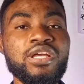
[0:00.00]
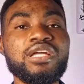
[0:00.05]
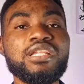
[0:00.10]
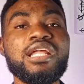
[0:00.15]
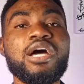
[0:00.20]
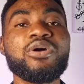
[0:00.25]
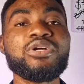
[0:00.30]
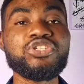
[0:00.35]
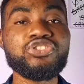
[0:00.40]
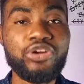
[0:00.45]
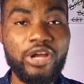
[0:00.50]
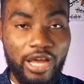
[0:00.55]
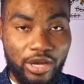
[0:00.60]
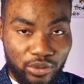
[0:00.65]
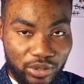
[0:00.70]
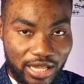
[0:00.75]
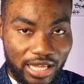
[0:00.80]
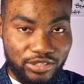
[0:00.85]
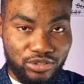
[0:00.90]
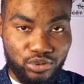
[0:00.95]
Now,
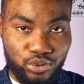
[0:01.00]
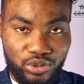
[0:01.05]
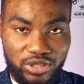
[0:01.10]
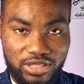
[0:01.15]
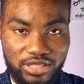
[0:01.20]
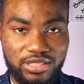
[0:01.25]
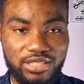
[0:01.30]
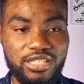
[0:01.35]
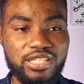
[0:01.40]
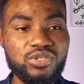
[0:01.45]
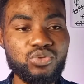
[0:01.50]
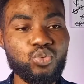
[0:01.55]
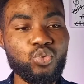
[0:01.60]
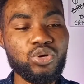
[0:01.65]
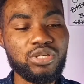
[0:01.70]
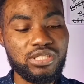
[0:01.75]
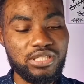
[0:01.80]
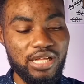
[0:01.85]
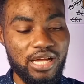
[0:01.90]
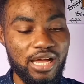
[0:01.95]
triangular studying is
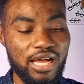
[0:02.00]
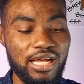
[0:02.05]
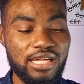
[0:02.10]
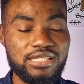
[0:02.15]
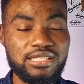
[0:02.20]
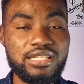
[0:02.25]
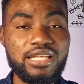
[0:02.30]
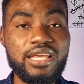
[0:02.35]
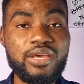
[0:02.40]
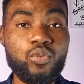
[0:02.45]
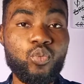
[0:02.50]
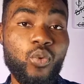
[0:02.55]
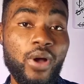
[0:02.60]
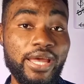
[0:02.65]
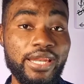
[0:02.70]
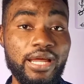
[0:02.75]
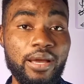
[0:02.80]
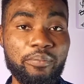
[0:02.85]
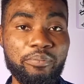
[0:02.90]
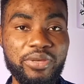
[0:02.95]
one that has a
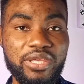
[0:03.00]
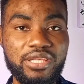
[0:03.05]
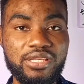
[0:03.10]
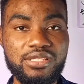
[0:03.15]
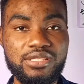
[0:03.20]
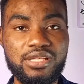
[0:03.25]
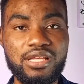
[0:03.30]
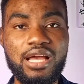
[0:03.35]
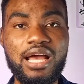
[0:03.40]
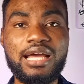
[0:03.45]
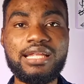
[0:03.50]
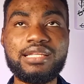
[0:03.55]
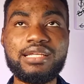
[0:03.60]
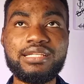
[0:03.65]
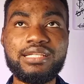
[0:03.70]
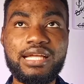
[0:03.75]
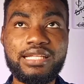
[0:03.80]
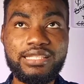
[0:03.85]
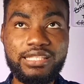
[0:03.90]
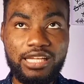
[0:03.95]
wider base and then
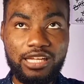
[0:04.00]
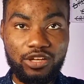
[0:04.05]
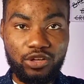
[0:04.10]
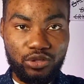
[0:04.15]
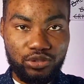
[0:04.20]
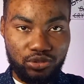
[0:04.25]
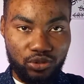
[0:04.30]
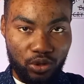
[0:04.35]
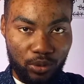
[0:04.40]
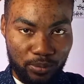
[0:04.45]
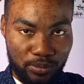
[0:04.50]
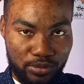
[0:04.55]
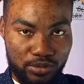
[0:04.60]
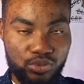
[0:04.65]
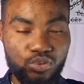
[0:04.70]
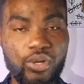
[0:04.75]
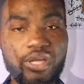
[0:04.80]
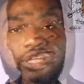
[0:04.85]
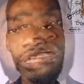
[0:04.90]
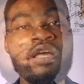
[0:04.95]
that tailors up
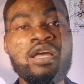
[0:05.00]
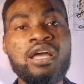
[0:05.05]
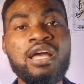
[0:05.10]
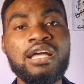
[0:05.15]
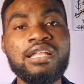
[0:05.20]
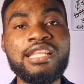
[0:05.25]
to an apex.